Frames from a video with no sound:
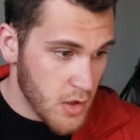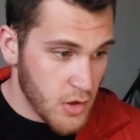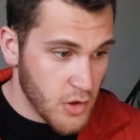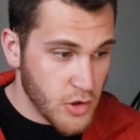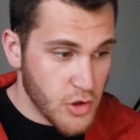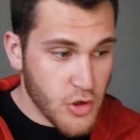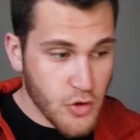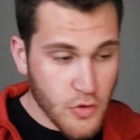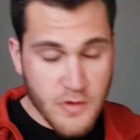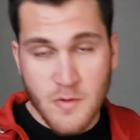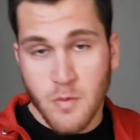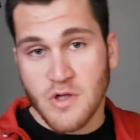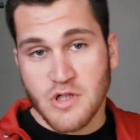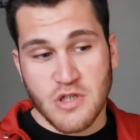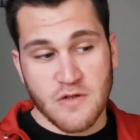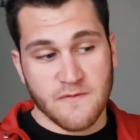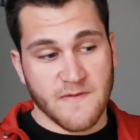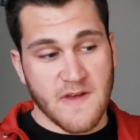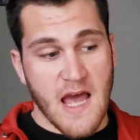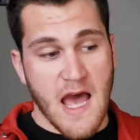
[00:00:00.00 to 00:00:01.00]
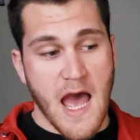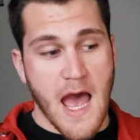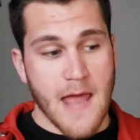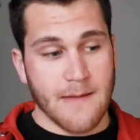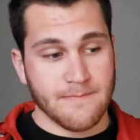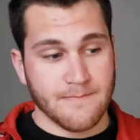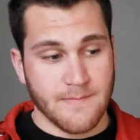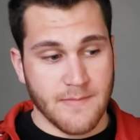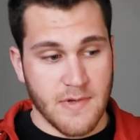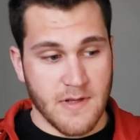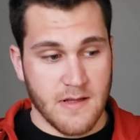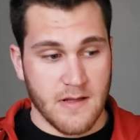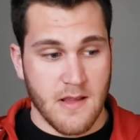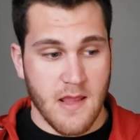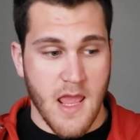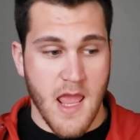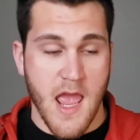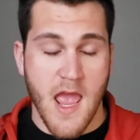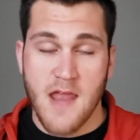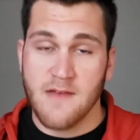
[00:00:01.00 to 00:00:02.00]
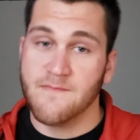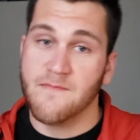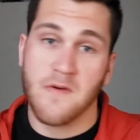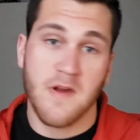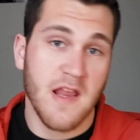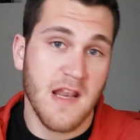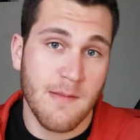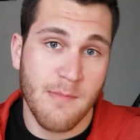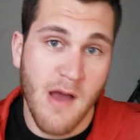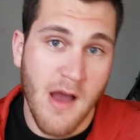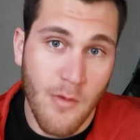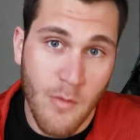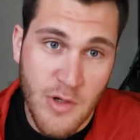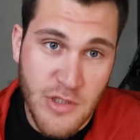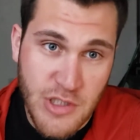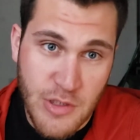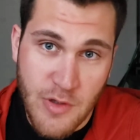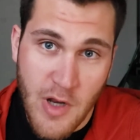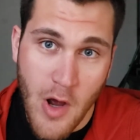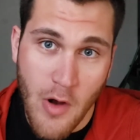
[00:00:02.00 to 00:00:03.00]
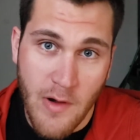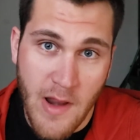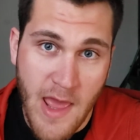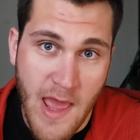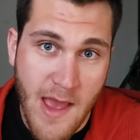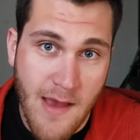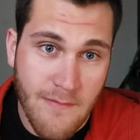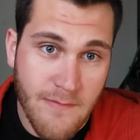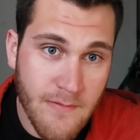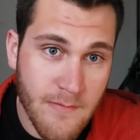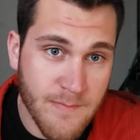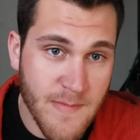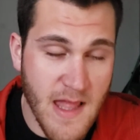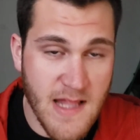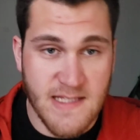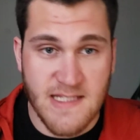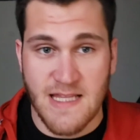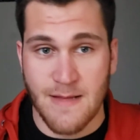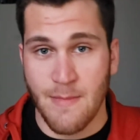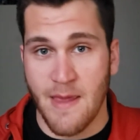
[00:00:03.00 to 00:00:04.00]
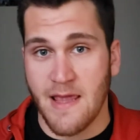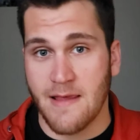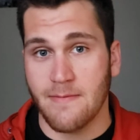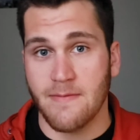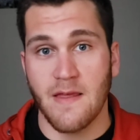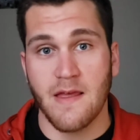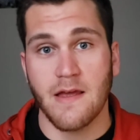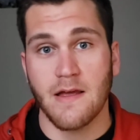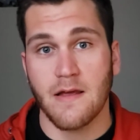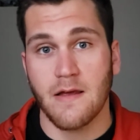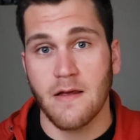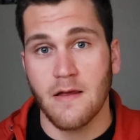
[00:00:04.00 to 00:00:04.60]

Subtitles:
Use what you've got and forget about what you don't have. That's the main thing.